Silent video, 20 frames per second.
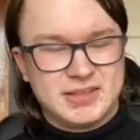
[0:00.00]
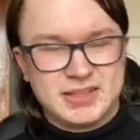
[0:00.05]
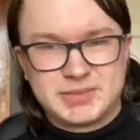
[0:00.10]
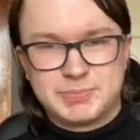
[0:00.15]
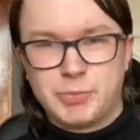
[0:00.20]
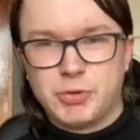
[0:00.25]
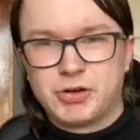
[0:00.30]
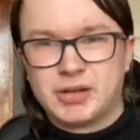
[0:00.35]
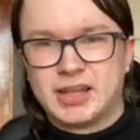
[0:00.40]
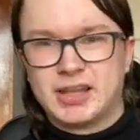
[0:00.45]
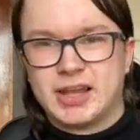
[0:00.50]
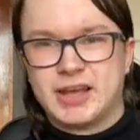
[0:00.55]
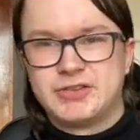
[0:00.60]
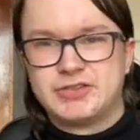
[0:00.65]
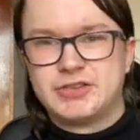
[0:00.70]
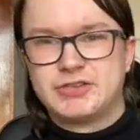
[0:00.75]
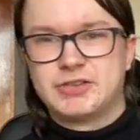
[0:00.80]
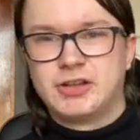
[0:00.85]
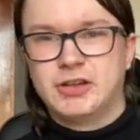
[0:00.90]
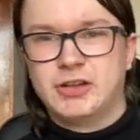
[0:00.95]
This book
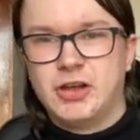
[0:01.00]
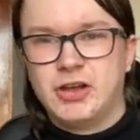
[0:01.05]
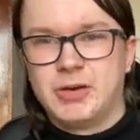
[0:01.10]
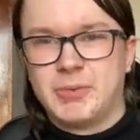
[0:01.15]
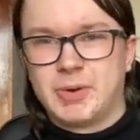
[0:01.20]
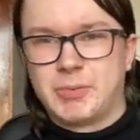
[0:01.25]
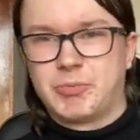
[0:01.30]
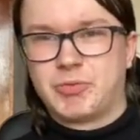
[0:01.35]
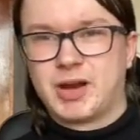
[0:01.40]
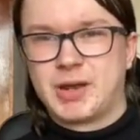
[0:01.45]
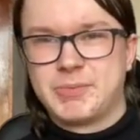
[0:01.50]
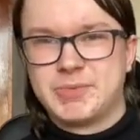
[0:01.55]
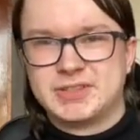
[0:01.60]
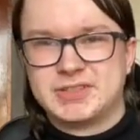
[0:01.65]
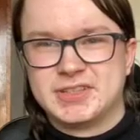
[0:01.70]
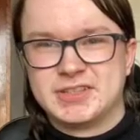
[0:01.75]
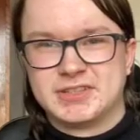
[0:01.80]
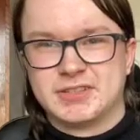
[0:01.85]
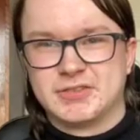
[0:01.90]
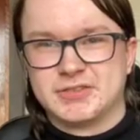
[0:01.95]
allows you to learn about prime
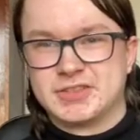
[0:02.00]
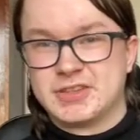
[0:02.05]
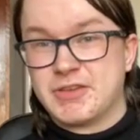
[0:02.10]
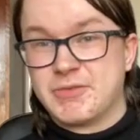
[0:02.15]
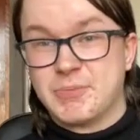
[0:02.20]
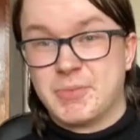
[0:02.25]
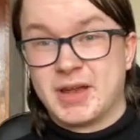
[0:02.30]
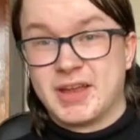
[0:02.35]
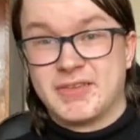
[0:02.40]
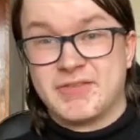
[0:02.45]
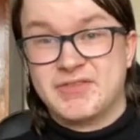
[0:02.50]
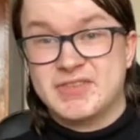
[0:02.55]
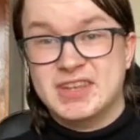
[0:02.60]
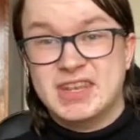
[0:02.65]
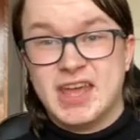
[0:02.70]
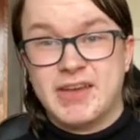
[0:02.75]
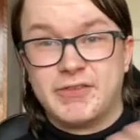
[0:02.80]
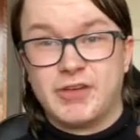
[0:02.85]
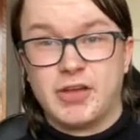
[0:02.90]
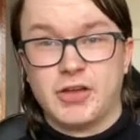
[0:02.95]
ministers also you might have
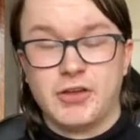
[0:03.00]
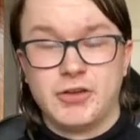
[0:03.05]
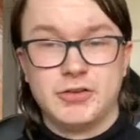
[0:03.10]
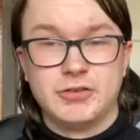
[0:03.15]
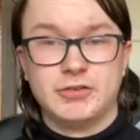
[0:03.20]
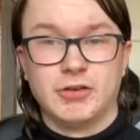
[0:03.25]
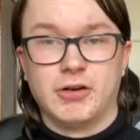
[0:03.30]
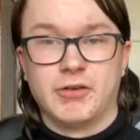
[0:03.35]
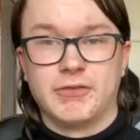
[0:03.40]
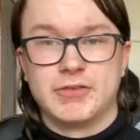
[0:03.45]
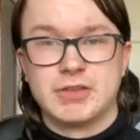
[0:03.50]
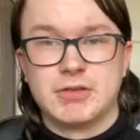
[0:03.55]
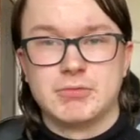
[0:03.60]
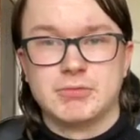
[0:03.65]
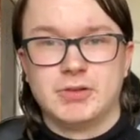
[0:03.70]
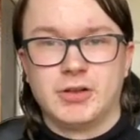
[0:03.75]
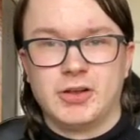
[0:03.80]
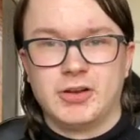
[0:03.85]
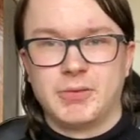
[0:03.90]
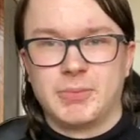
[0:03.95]
never heard of, and you
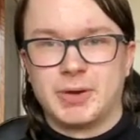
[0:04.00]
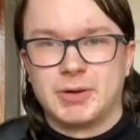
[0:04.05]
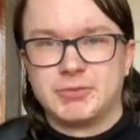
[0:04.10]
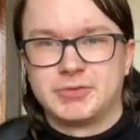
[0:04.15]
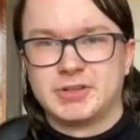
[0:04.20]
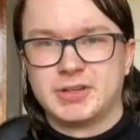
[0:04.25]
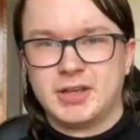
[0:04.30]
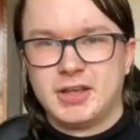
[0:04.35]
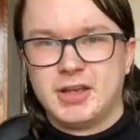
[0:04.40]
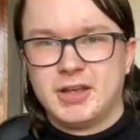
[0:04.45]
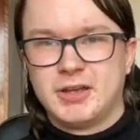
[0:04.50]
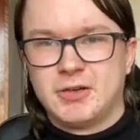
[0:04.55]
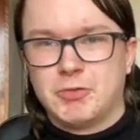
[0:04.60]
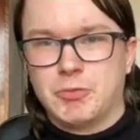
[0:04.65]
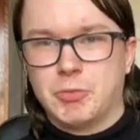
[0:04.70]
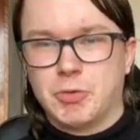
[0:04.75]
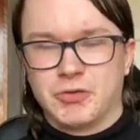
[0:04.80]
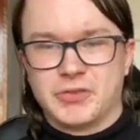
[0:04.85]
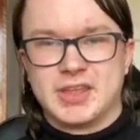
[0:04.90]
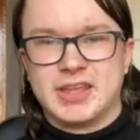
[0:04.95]
learn about
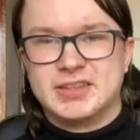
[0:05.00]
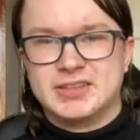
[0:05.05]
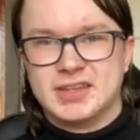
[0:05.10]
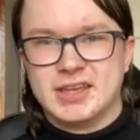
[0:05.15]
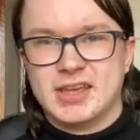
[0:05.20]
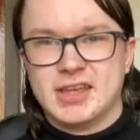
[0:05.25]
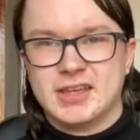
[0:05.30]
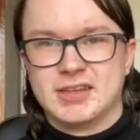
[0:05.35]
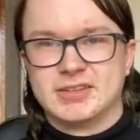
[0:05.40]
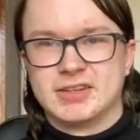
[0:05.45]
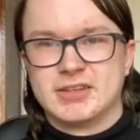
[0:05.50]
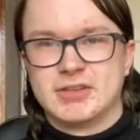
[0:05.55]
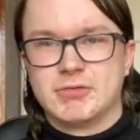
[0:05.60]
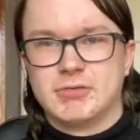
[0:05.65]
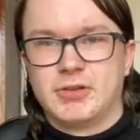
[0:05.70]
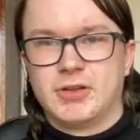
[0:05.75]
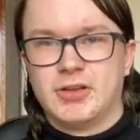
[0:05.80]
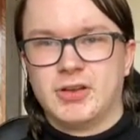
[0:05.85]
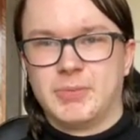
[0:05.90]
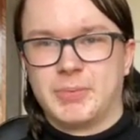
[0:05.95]
what they did, and you
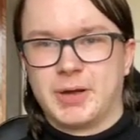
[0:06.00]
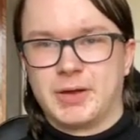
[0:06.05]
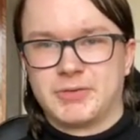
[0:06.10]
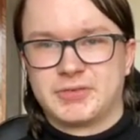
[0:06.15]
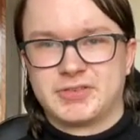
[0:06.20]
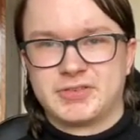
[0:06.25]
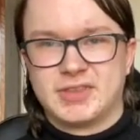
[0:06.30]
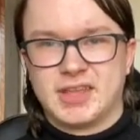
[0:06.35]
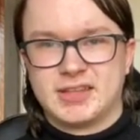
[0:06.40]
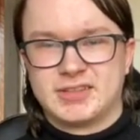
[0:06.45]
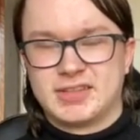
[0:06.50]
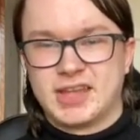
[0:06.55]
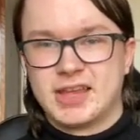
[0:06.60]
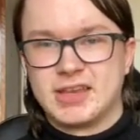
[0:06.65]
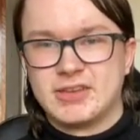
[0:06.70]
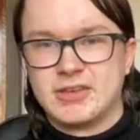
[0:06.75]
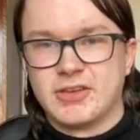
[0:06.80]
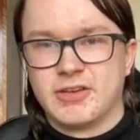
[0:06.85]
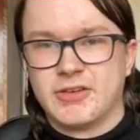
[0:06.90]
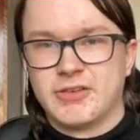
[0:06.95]
learn about their
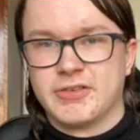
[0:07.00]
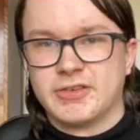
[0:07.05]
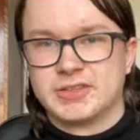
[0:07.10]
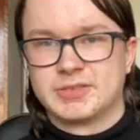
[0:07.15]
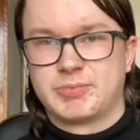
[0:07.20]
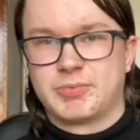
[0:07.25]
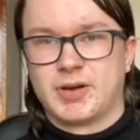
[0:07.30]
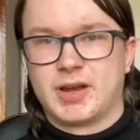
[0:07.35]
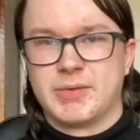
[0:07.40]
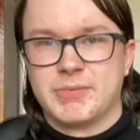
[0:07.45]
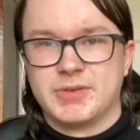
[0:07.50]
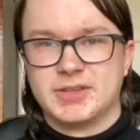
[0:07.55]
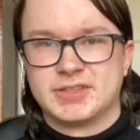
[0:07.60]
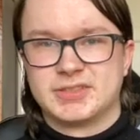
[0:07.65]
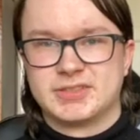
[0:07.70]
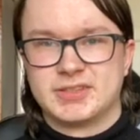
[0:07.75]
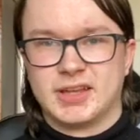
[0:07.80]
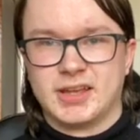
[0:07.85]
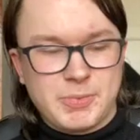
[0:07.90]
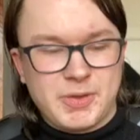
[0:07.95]
tenure as Prime
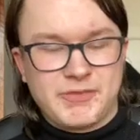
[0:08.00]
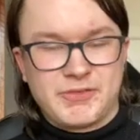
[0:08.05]
Minister.